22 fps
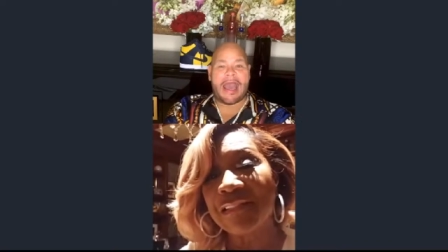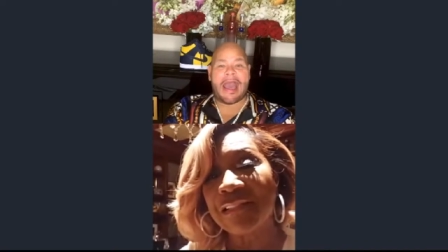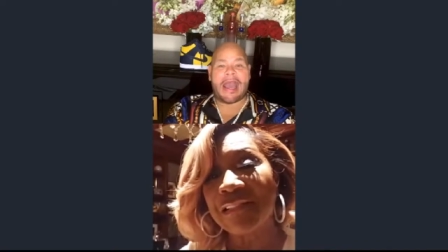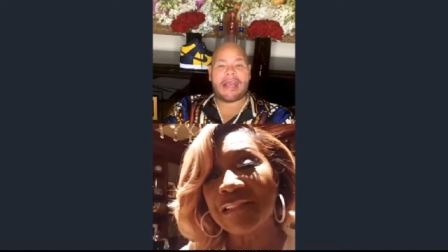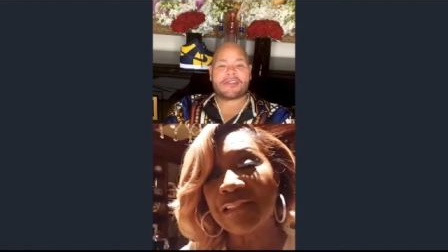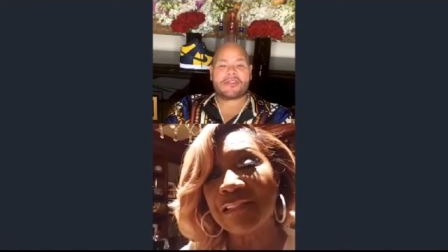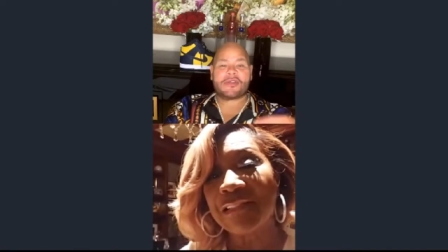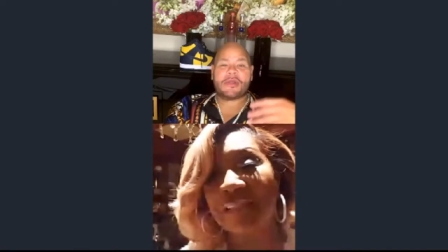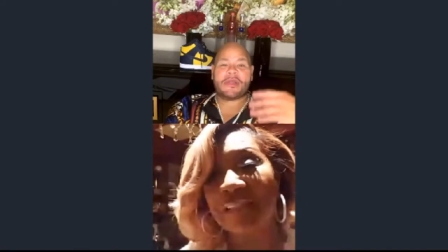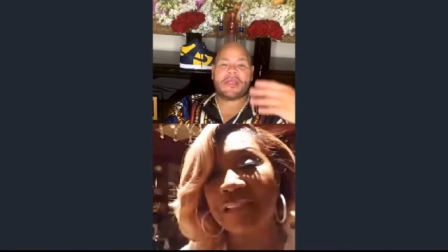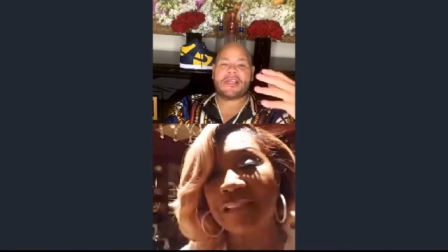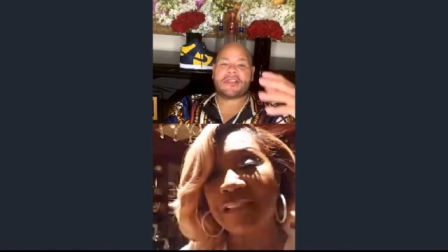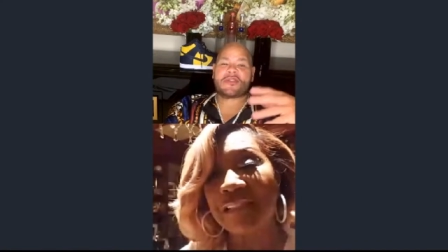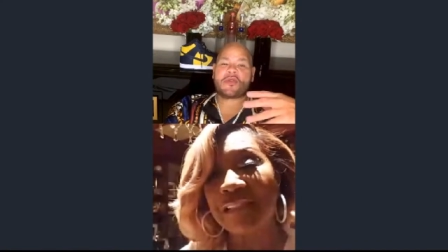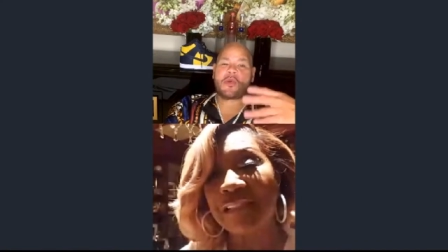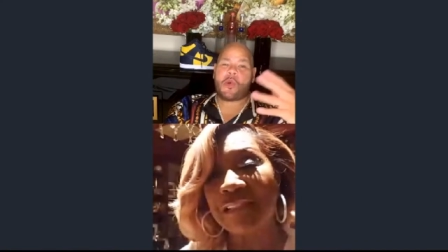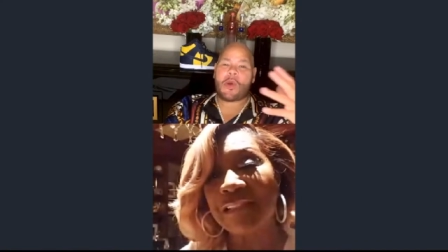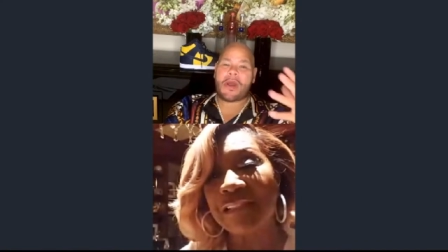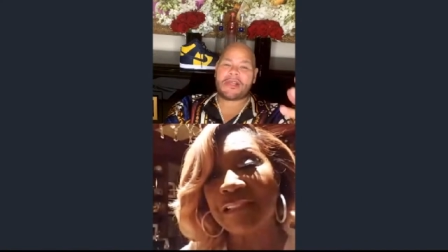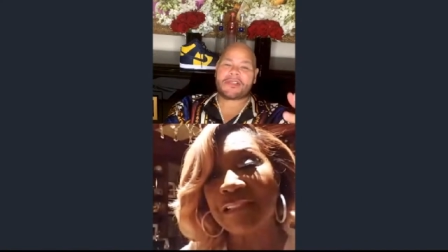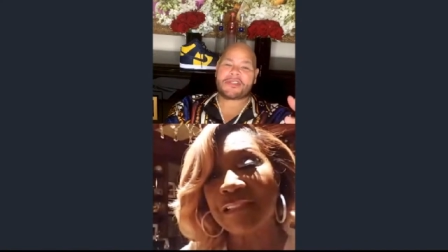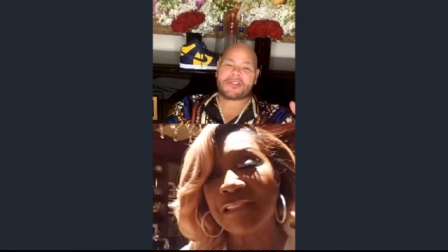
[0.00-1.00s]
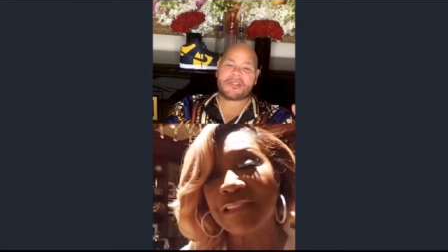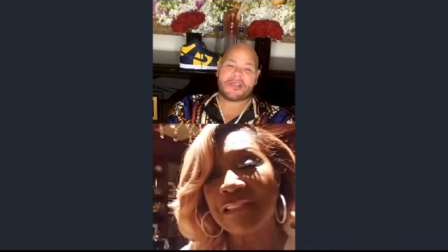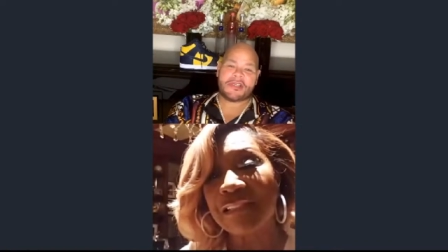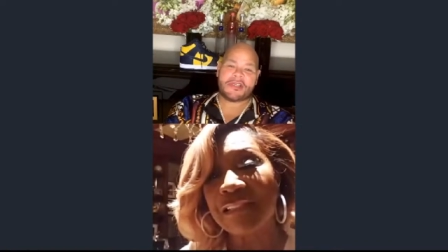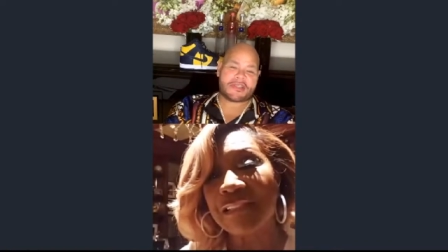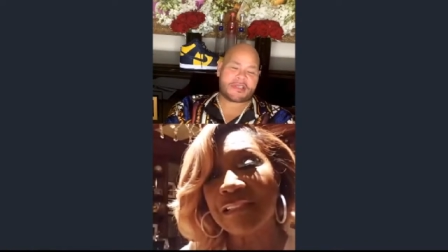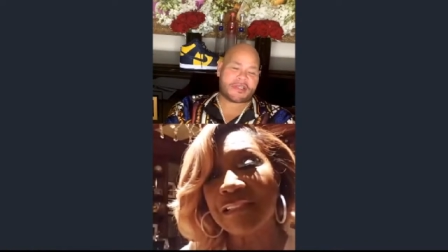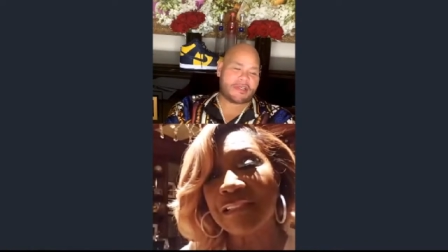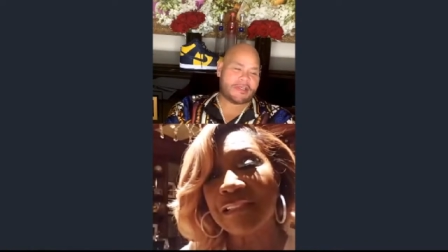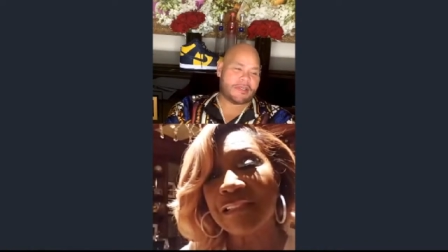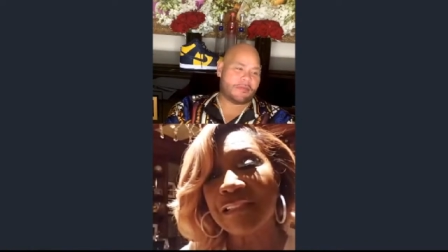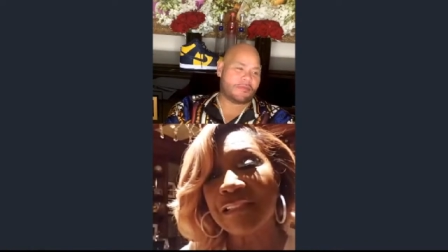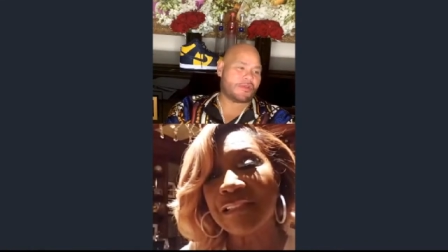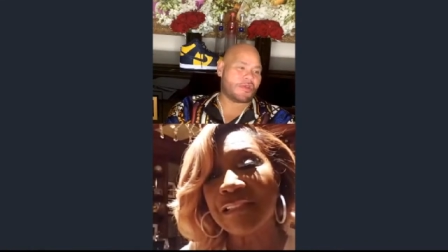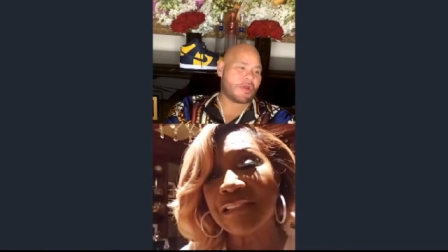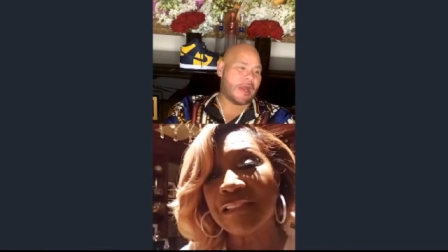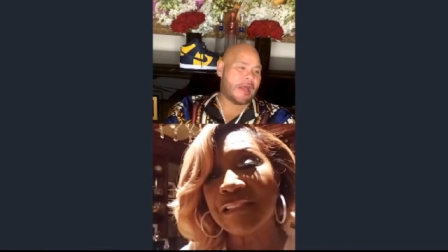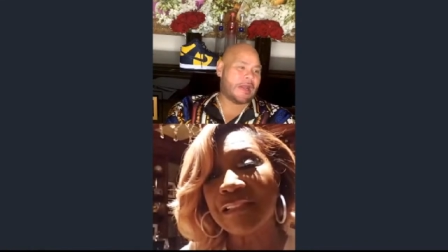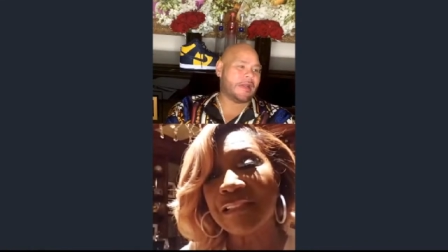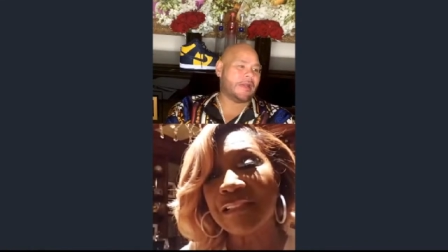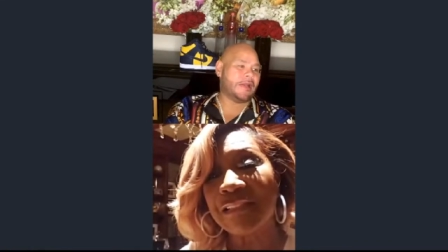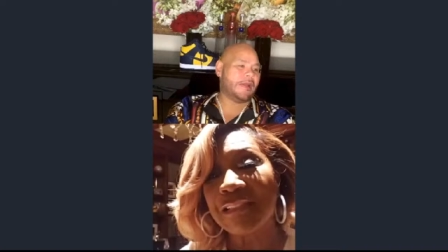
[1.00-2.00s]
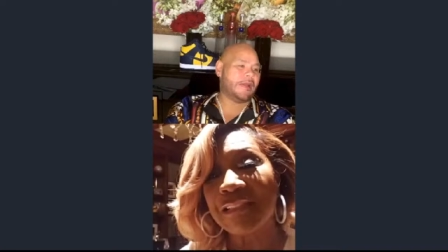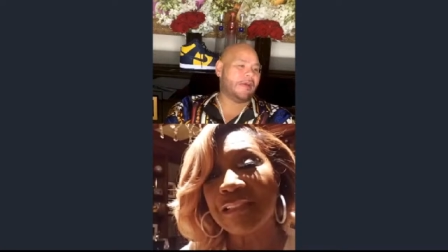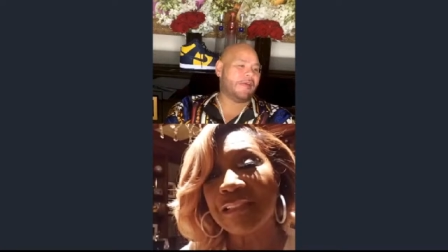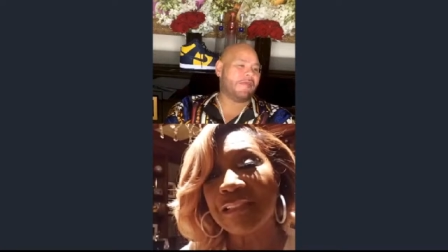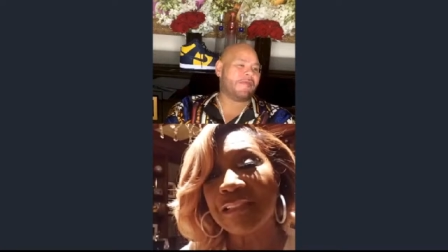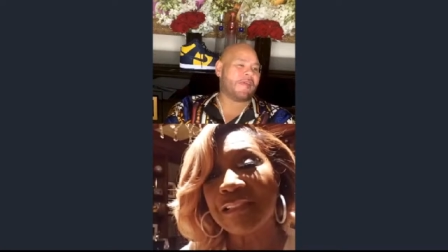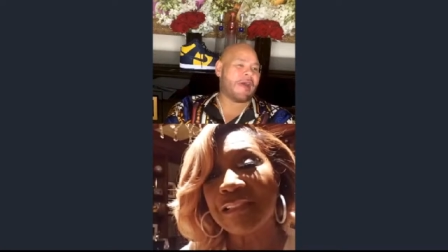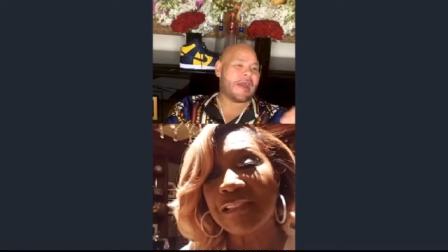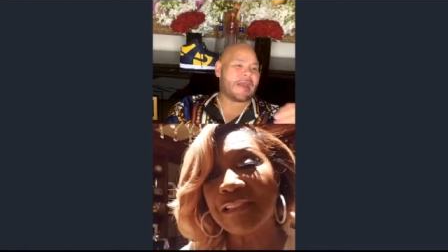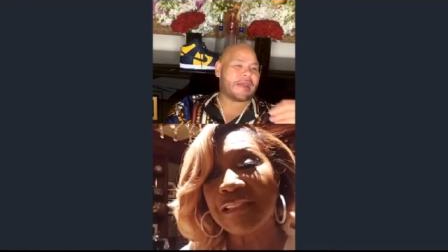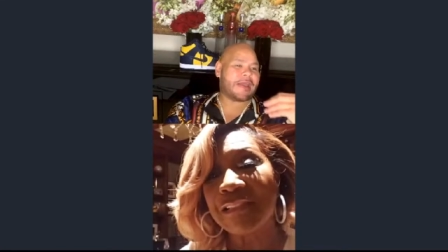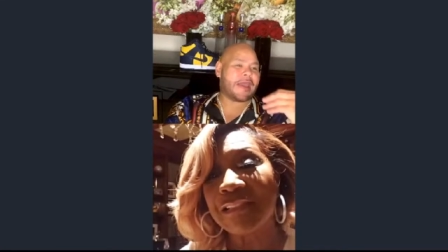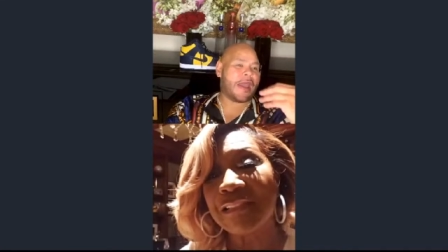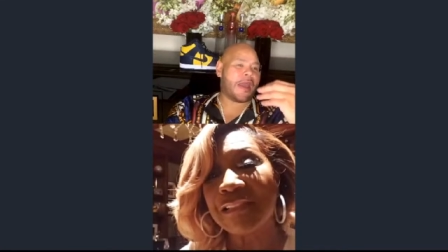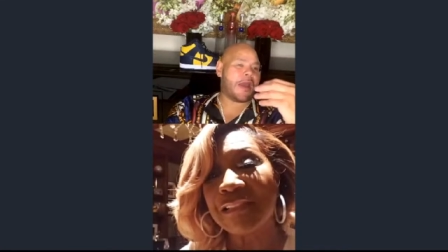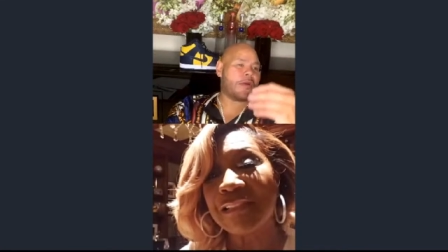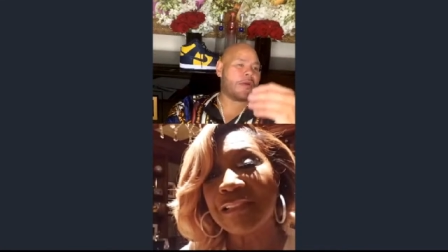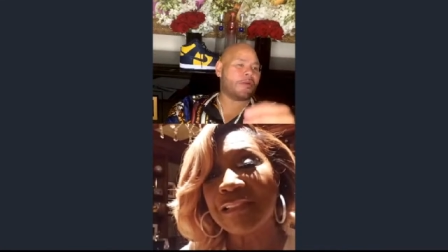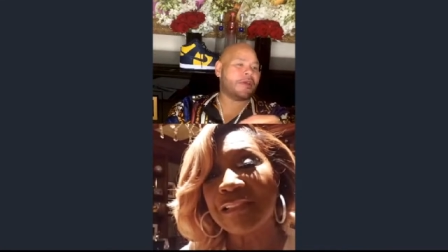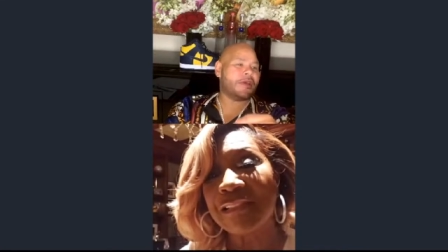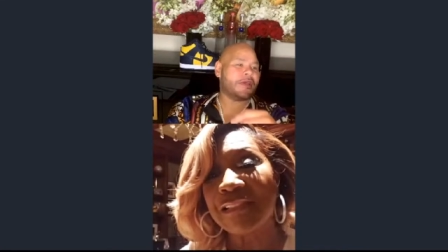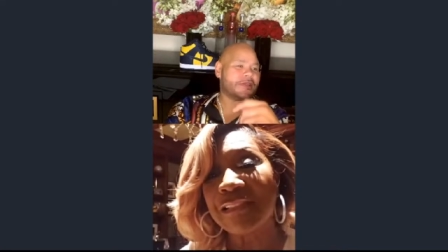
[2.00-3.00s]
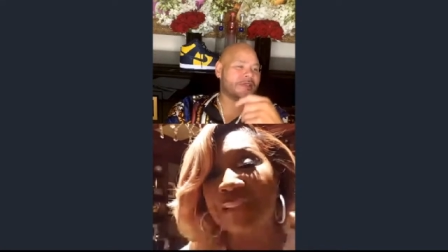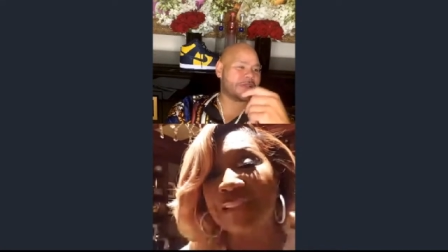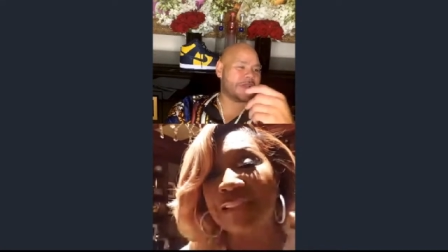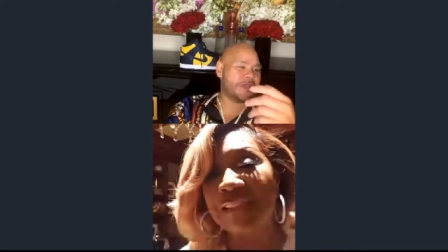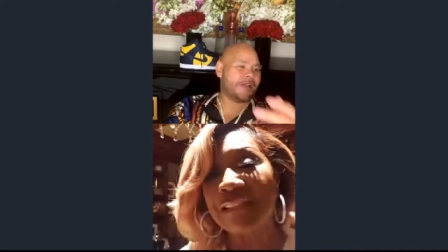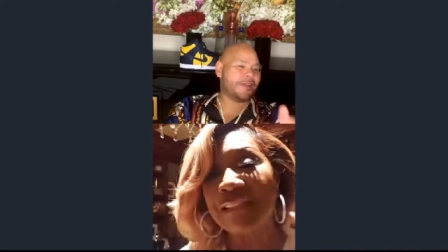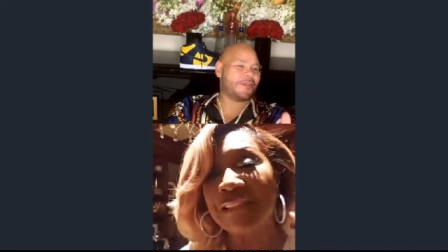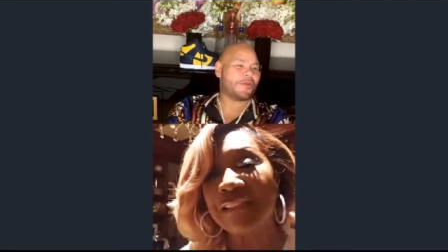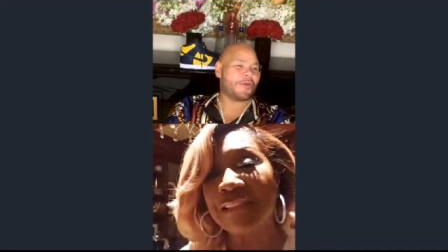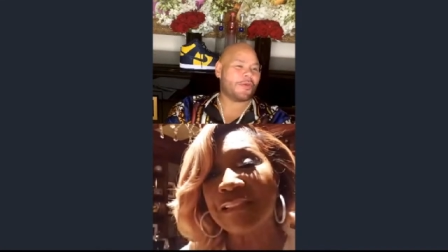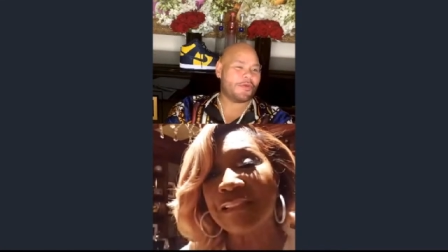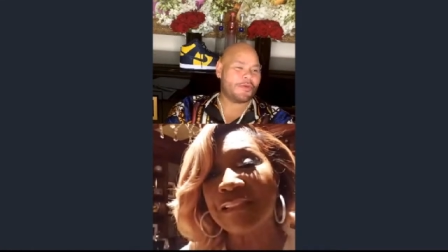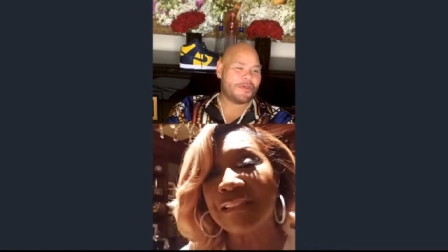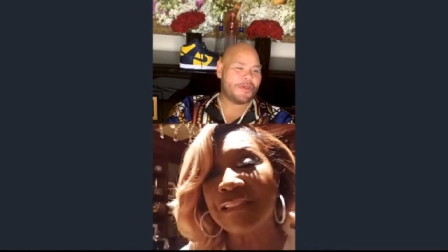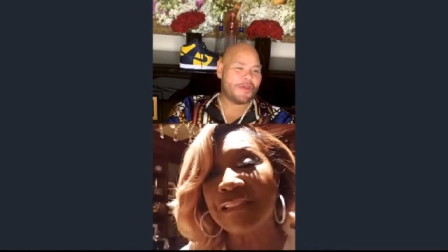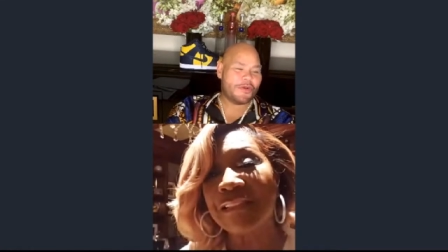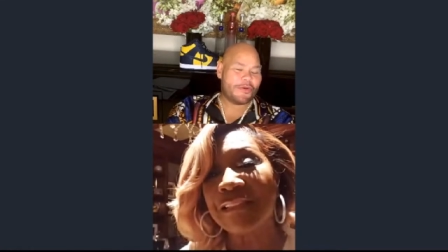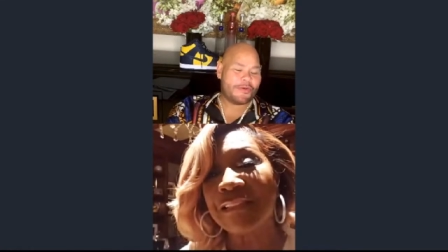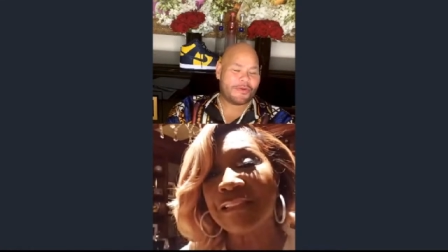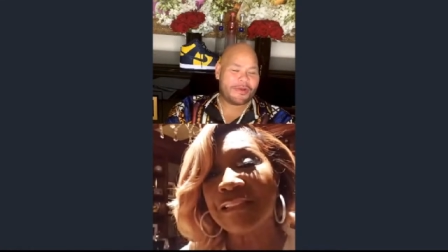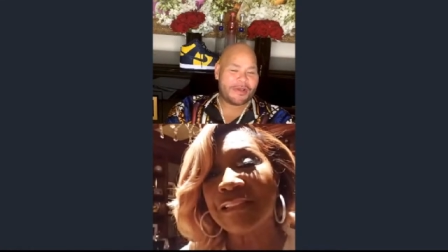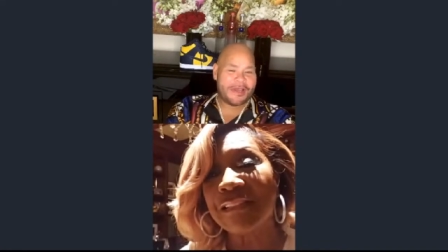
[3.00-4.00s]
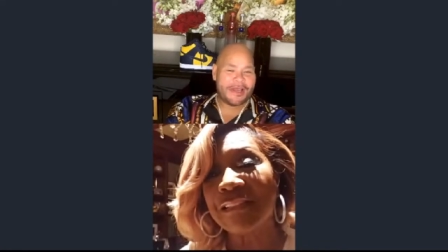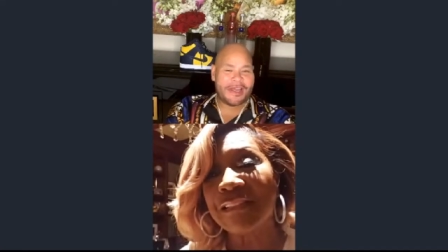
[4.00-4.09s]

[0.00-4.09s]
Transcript: ask you these questions because I'm trying to live vicariously through you.